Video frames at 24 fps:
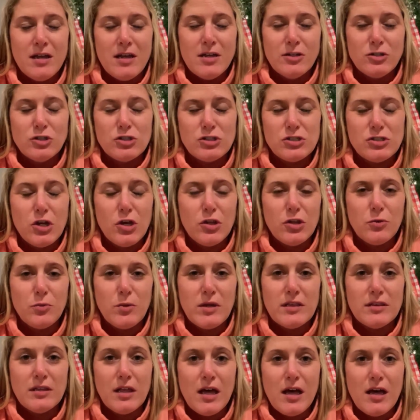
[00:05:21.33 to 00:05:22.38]
Just know that we
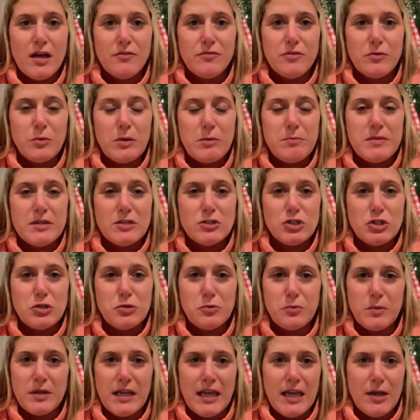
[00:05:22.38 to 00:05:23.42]
love and we miss you and we
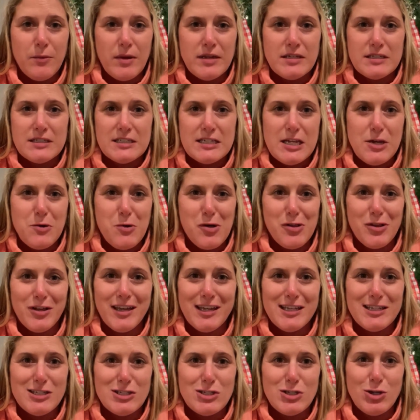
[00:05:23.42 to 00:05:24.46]
can't wait to see you all again
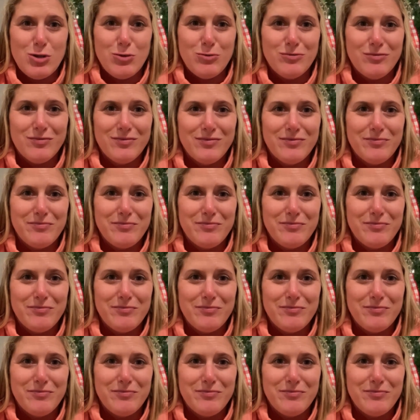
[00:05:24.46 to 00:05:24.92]
soon.